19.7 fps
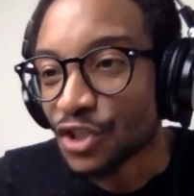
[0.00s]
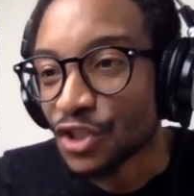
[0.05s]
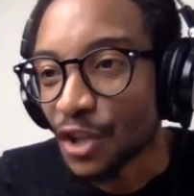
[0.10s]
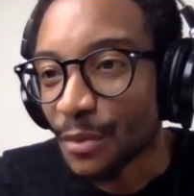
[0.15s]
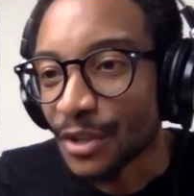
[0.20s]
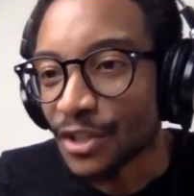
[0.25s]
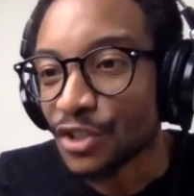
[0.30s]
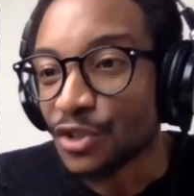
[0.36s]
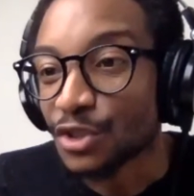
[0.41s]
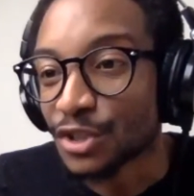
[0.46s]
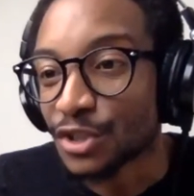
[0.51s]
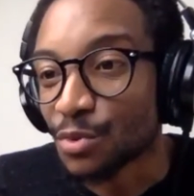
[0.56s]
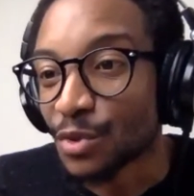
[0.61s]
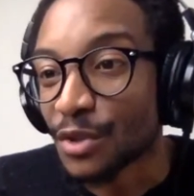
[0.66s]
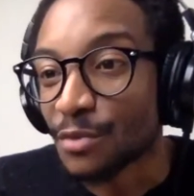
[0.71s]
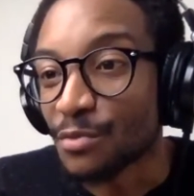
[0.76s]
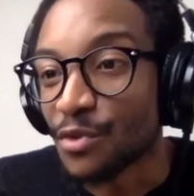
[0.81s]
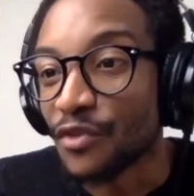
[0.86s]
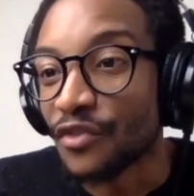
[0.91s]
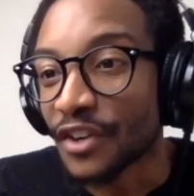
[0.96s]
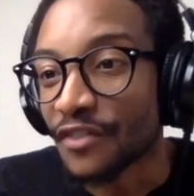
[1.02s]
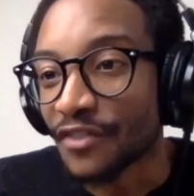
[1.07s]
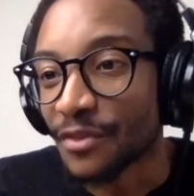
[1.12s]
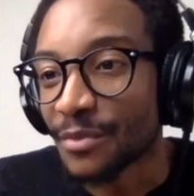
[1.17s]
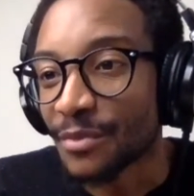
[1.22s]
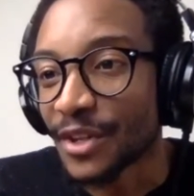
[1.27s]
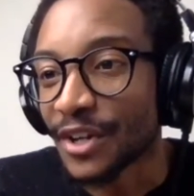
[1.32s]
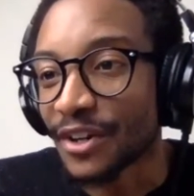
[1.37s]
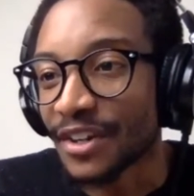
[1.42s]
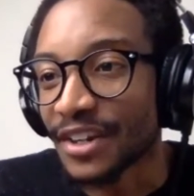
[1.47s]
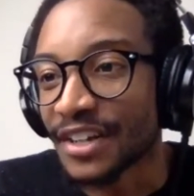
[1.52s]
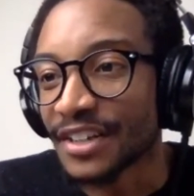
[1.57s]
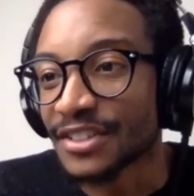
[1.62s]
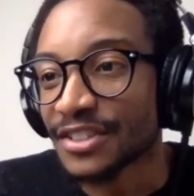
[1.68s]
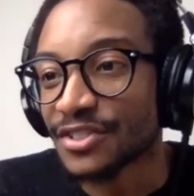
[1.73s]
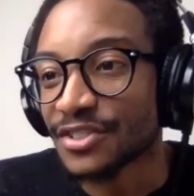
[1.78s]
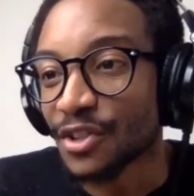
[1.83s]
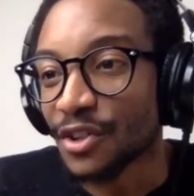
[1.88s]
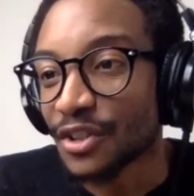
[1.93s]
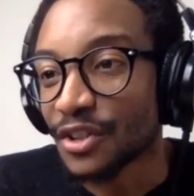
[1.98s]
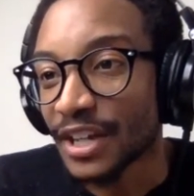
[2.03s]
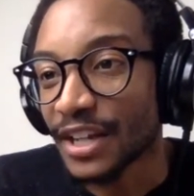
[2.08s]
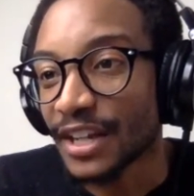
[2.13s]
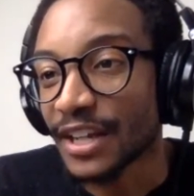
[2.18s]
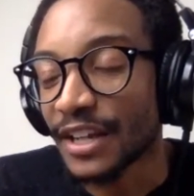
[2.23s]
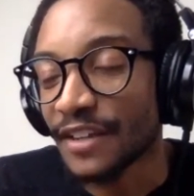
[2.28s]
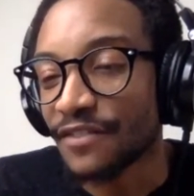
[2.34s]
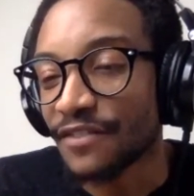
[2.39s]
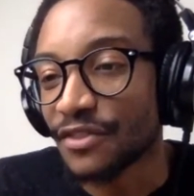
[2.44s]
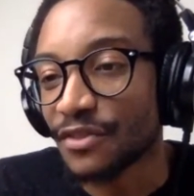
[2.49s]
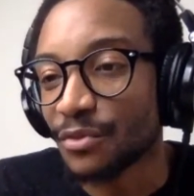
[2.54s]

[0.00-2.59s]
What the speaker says: talking about you just want to move up from there, huh? So, okay.